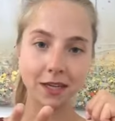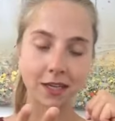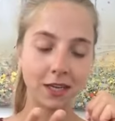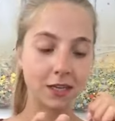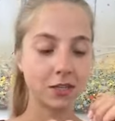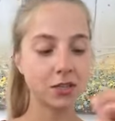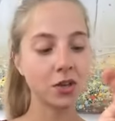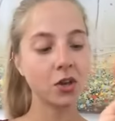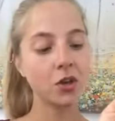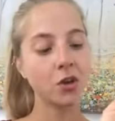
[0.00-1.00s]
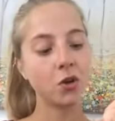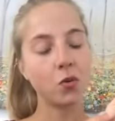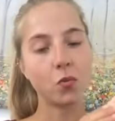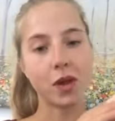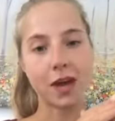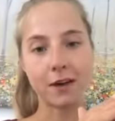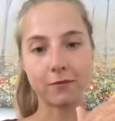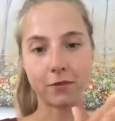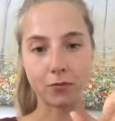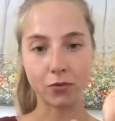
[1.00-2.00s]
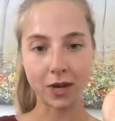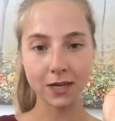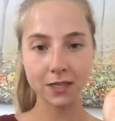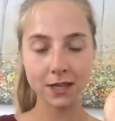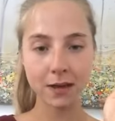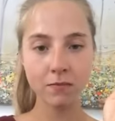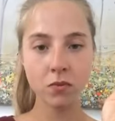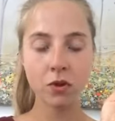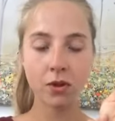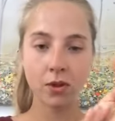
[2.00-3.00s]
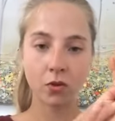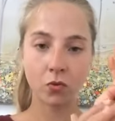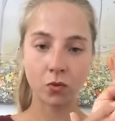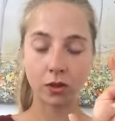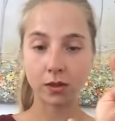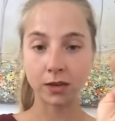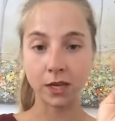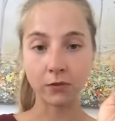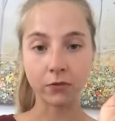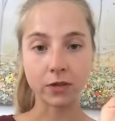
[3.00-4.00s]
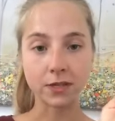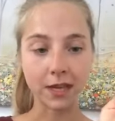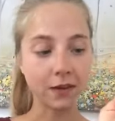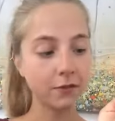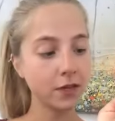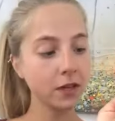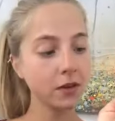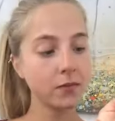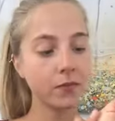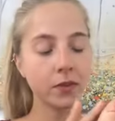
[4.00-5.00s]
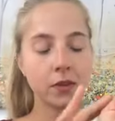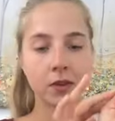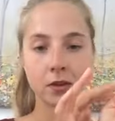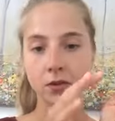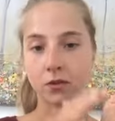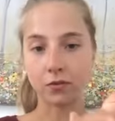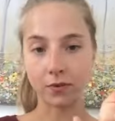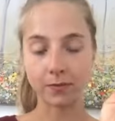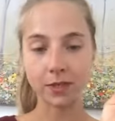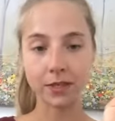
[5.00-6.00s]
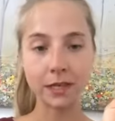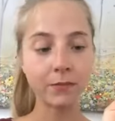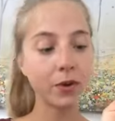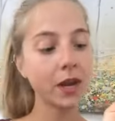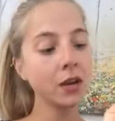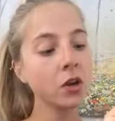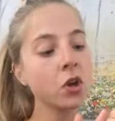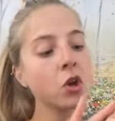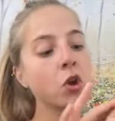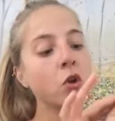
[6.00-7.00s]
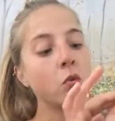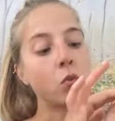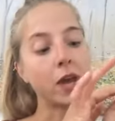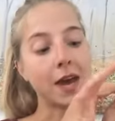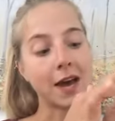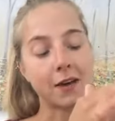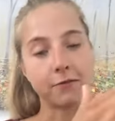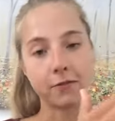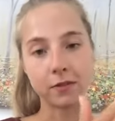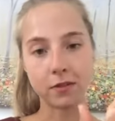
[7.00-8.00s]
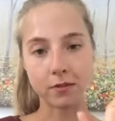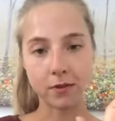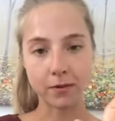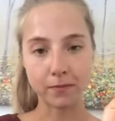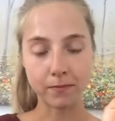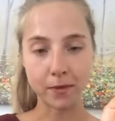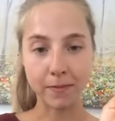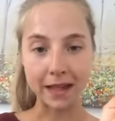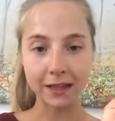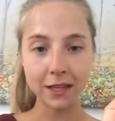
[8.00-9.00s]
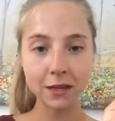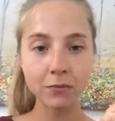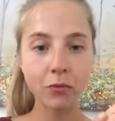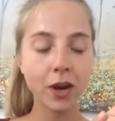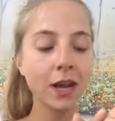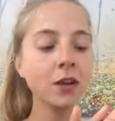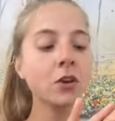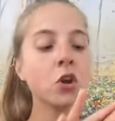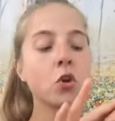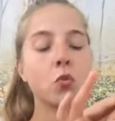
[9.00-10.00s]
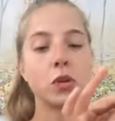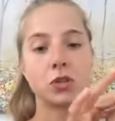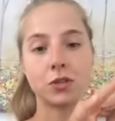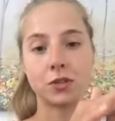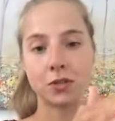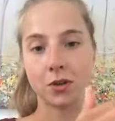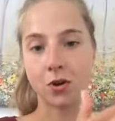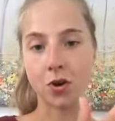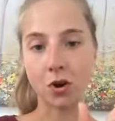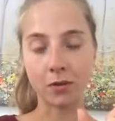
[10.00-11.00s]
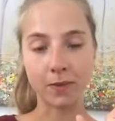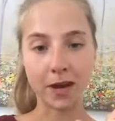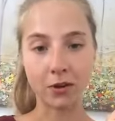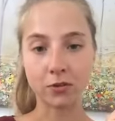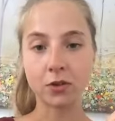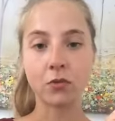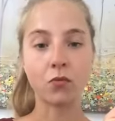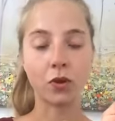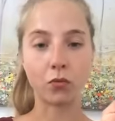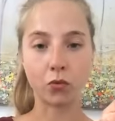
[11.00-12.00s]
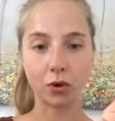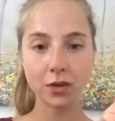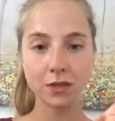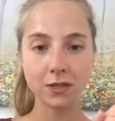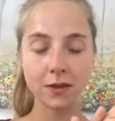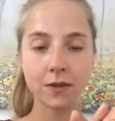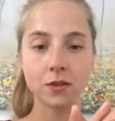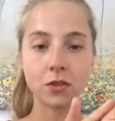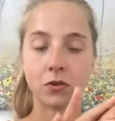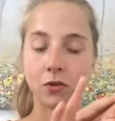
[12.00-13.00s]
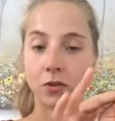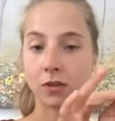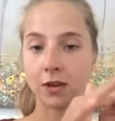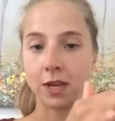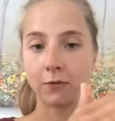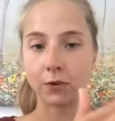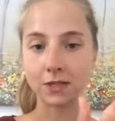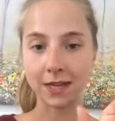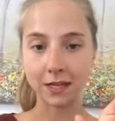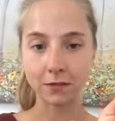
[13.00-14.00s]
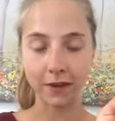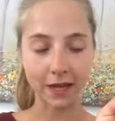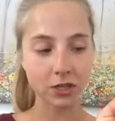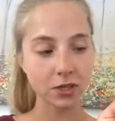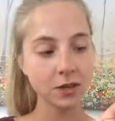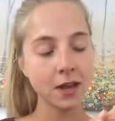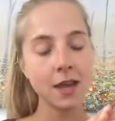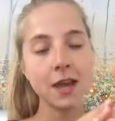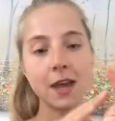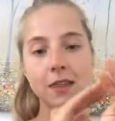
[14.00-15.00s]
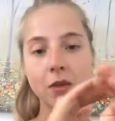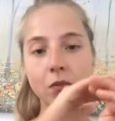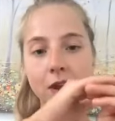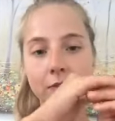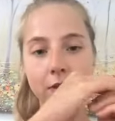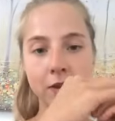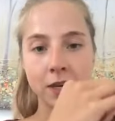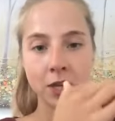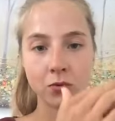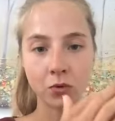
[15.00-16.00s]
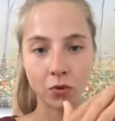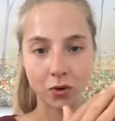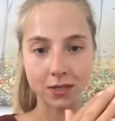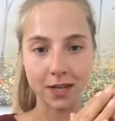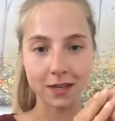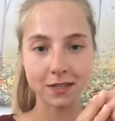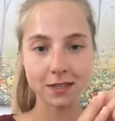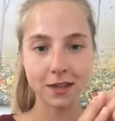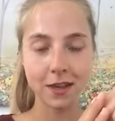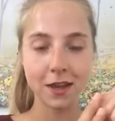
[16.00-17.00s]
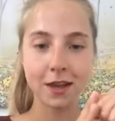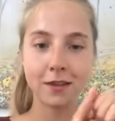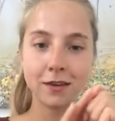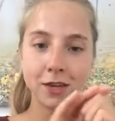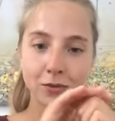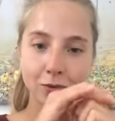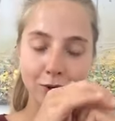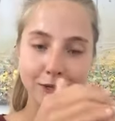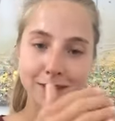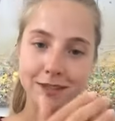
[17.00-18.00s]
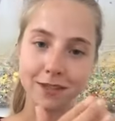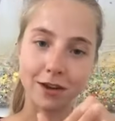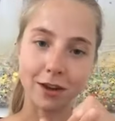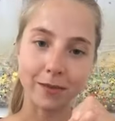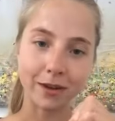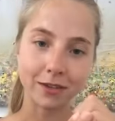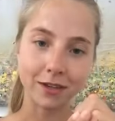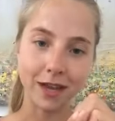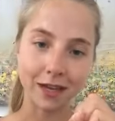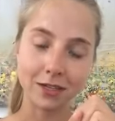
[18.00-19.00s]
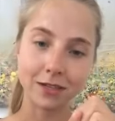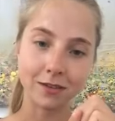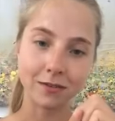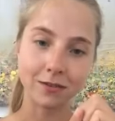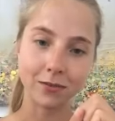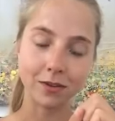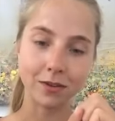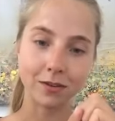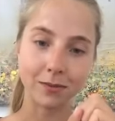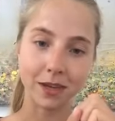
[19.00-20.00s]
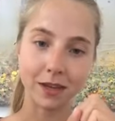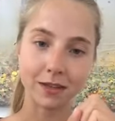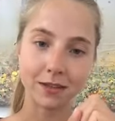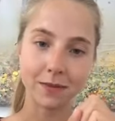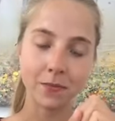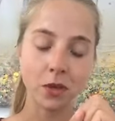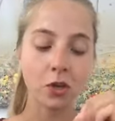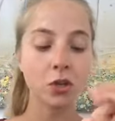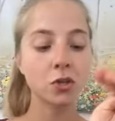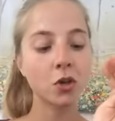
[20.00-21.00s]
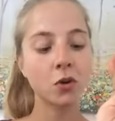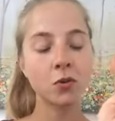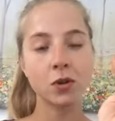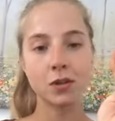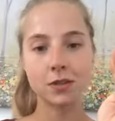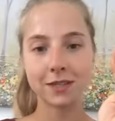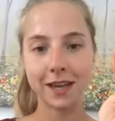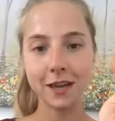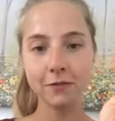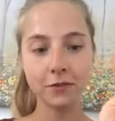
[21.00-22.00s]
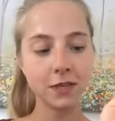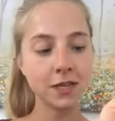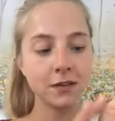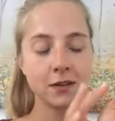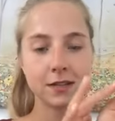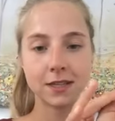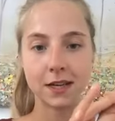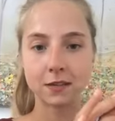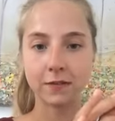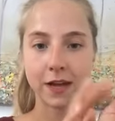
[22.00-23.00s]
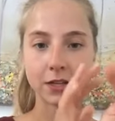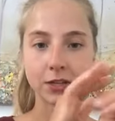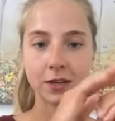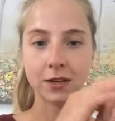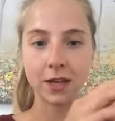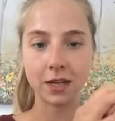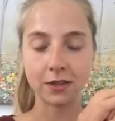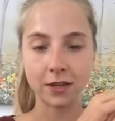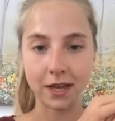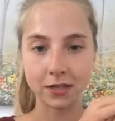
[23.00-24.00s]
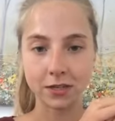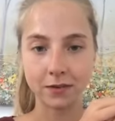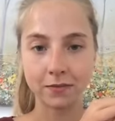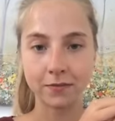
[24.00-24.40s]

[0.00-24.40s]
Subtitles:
needs. We have the brainstem with the need for safety, so the reptilian brain. We have the mammalian brain, which is all about rewards, so the need for satisfaction. And then we have the neocortex. And the neocortex is all about connection with other beings. So safety, satisfaction, and connection.